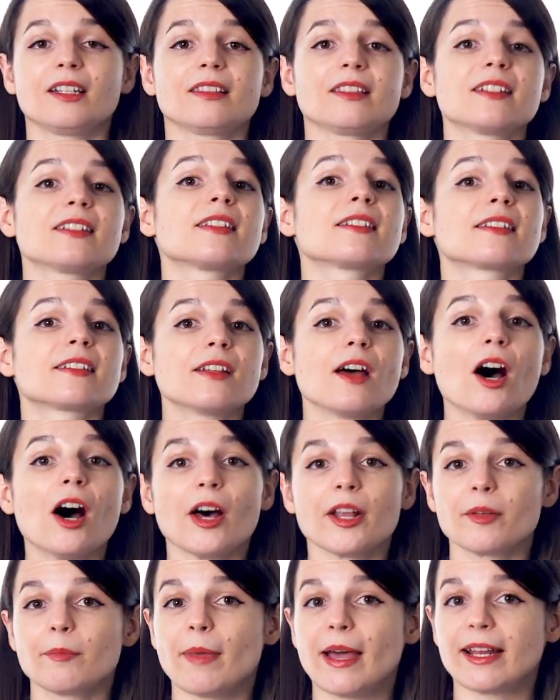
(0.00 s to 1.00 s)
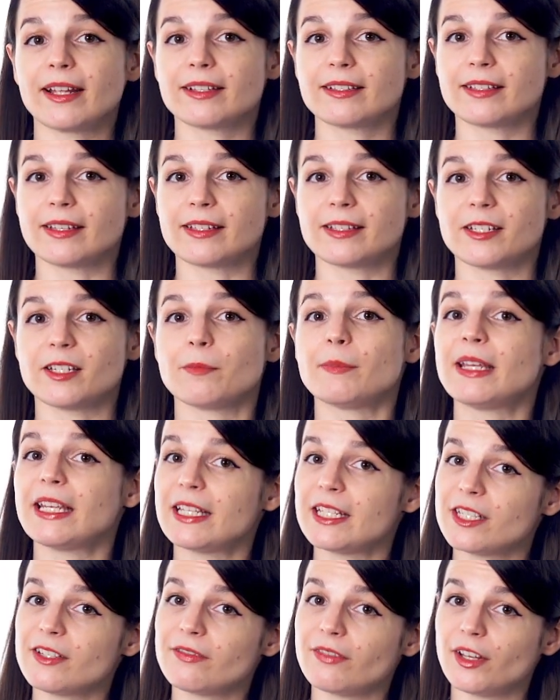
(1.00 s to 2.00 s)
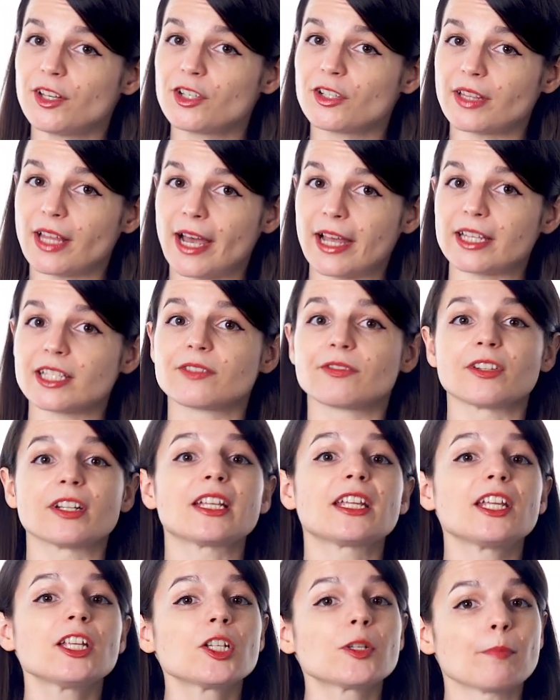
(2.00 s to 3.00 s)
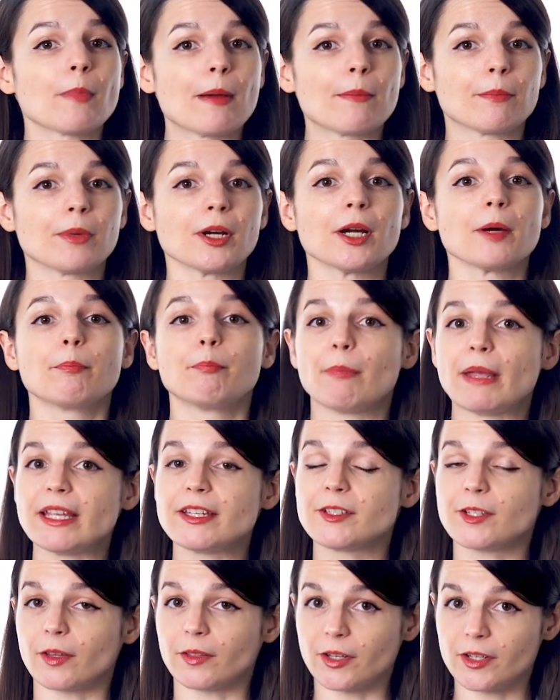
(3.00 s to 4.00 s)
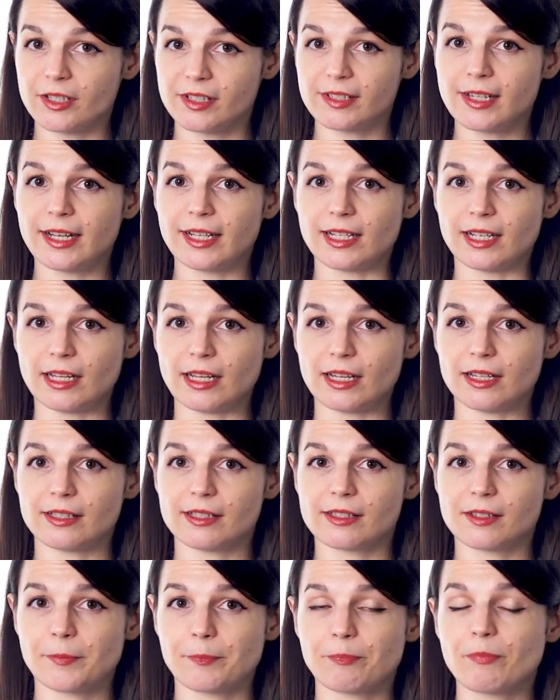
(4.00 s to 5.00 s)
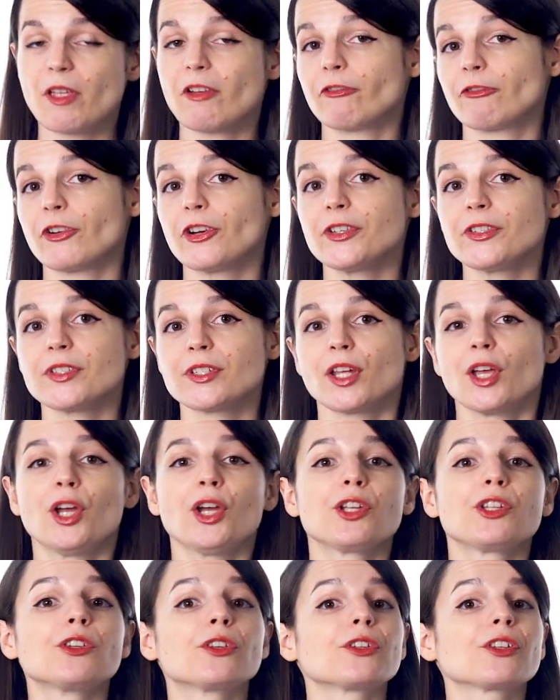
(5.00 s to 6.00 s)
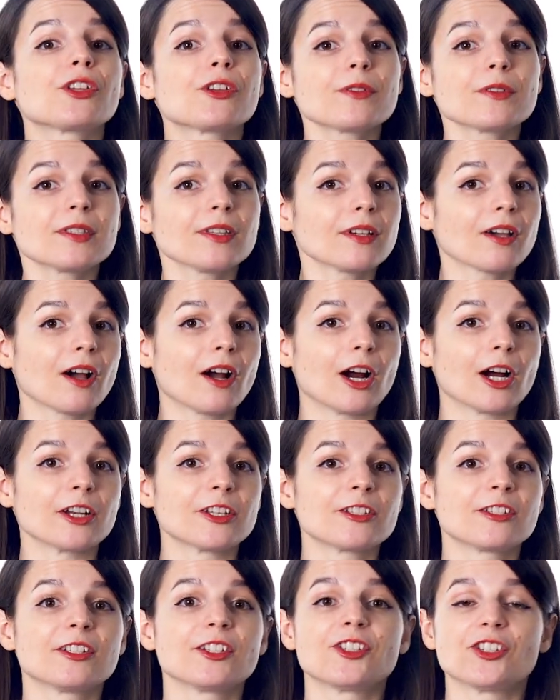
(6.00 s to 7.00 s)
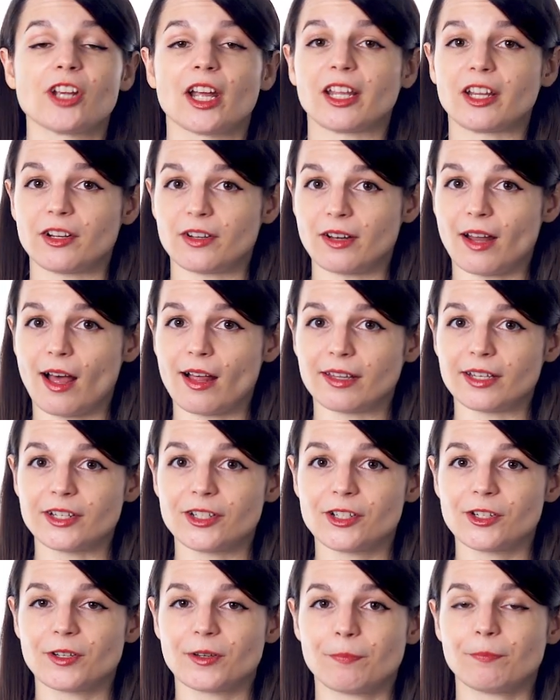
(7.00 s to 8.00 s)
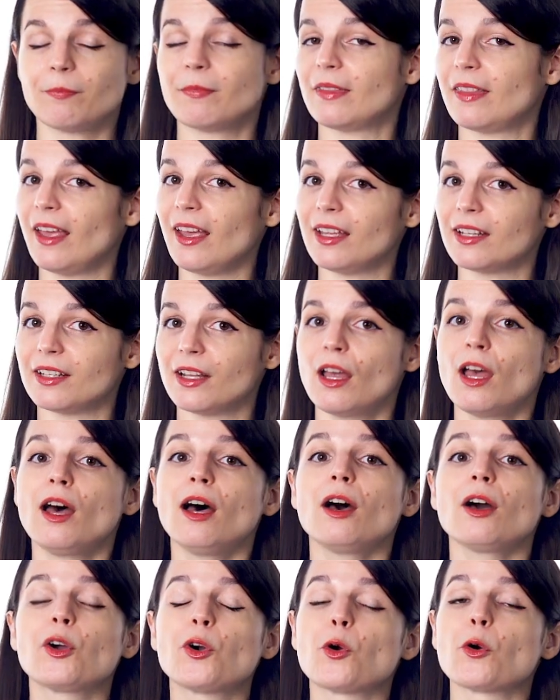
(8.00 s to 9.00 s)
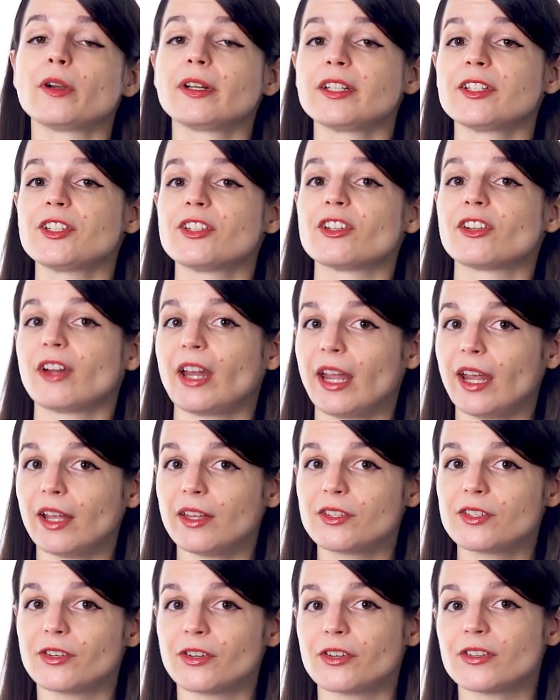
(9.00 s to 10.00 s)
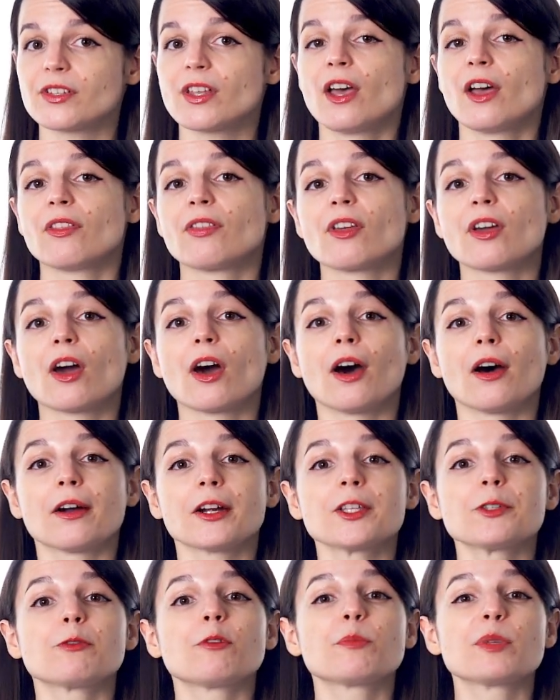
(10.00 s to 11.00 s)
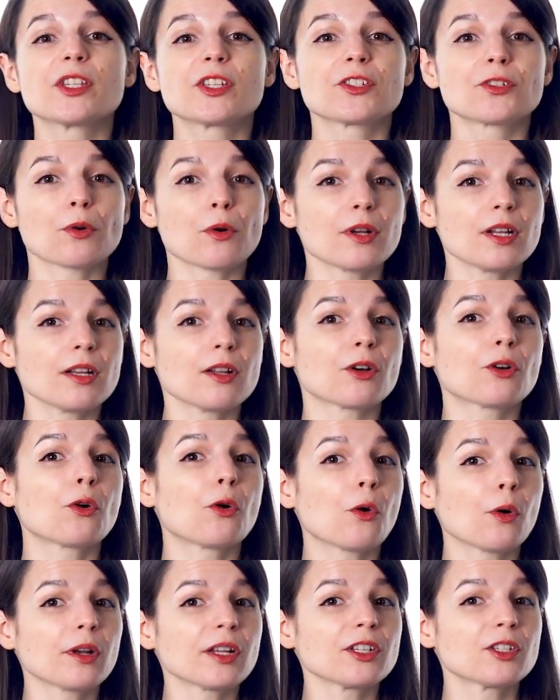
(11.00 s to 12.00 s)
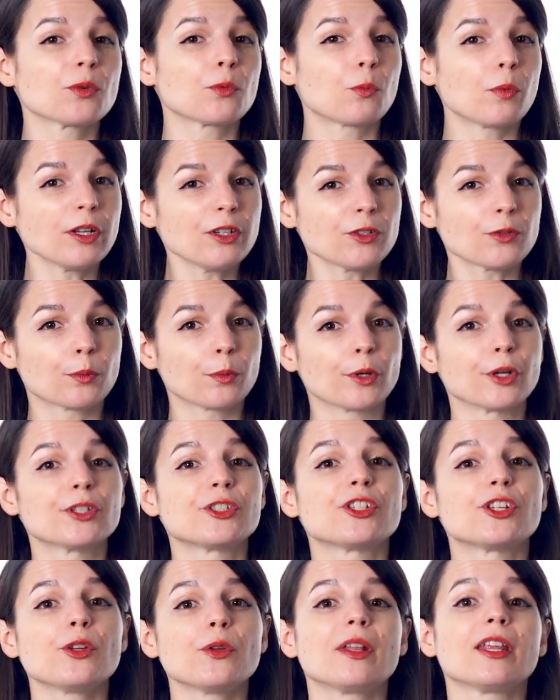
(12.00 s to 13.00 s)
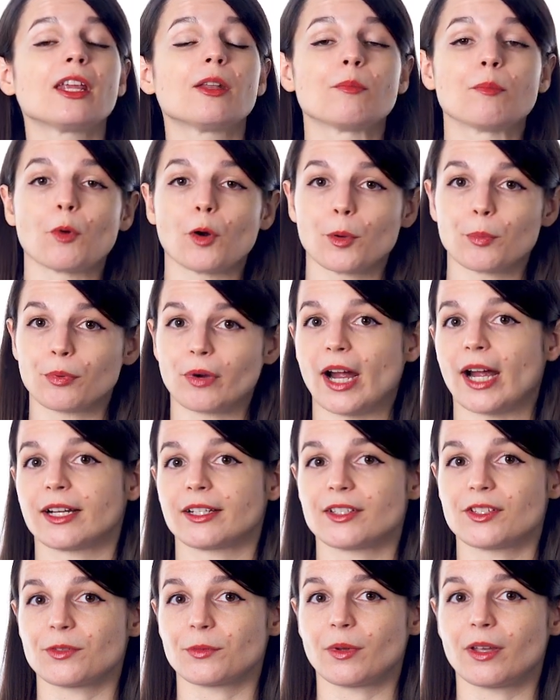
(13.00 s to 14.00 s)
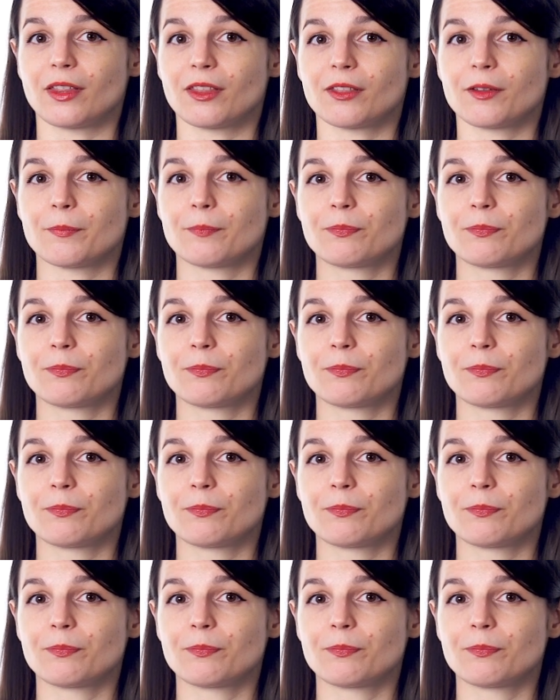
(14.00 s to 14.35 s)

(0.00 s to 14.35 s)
This is an automatic system individualized for each member based on their study needs. First, you'll use the cards to check your knowledge. Then, according to your answers, the cards will be sorted according to which words you need more practice with.